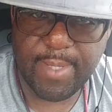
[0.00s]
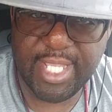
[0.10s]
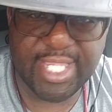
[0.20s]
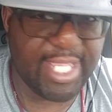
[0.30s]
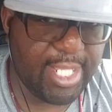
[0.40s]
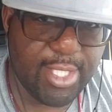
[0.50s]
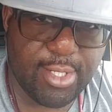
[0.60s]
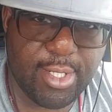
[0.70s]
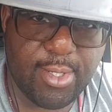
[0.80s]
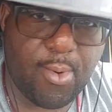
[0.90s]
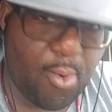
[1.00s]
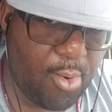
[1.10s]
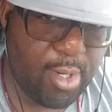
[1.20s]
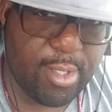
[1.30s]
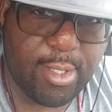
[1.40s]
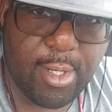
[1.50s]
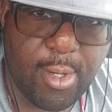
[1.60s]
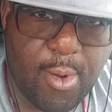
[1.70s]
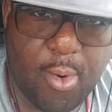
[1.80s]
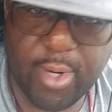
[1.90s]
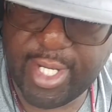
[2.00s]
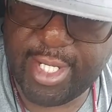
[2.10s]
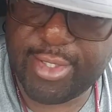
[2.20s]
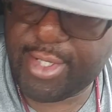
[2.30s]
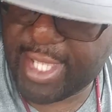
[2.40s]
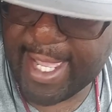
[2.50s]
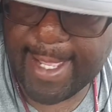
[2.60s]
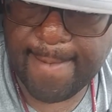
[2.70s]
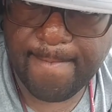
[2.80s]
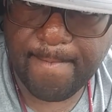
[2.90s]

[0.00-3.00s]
It's either or either that.